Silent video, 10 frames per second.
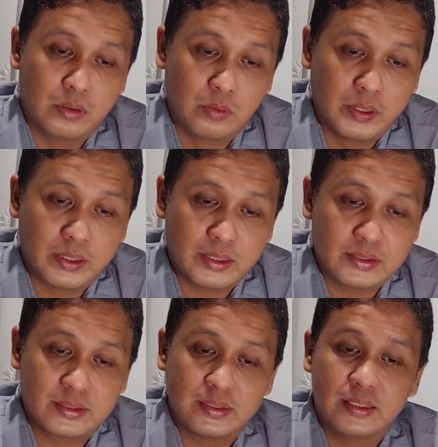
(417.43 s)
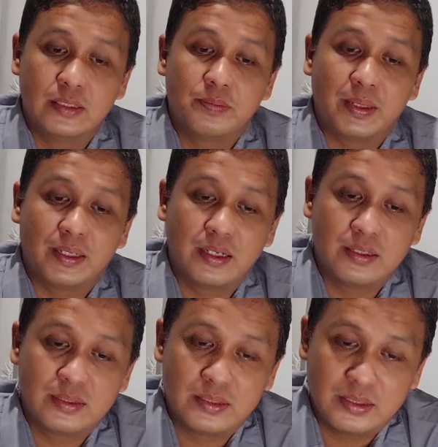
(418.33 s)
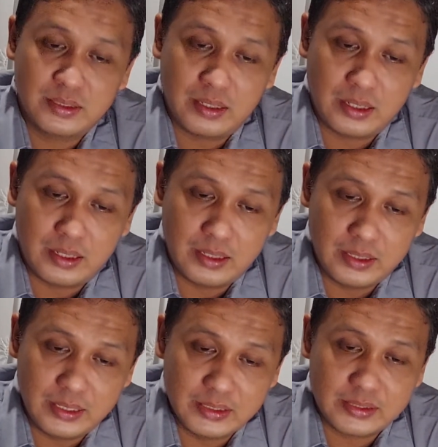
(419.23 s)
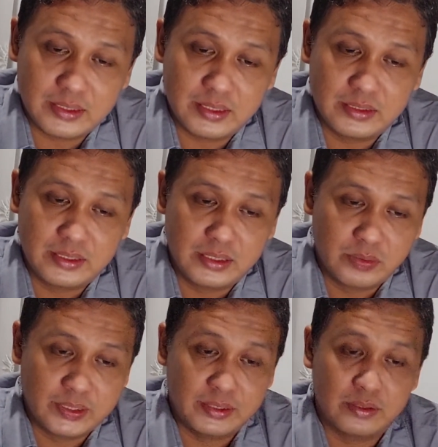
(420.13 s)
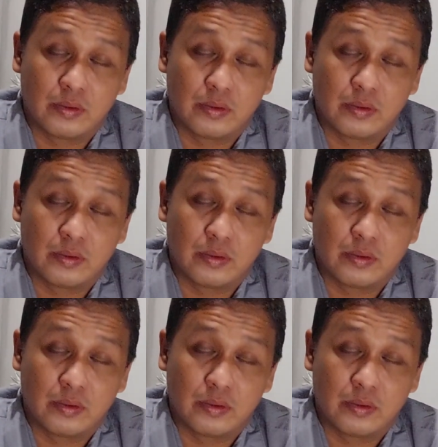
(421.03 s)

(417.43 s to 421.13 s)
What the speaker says: whereas independence is a genuine